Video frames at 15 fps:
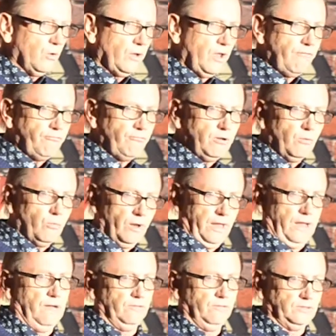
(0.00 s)

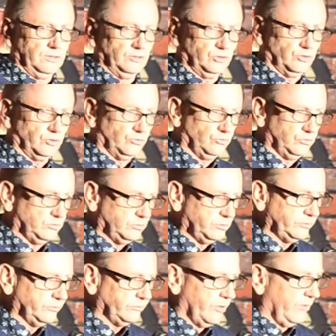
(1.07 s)
everywhere. It was
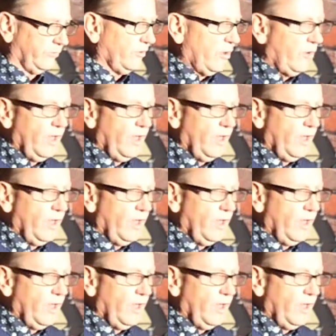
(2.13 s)
extraordinary. So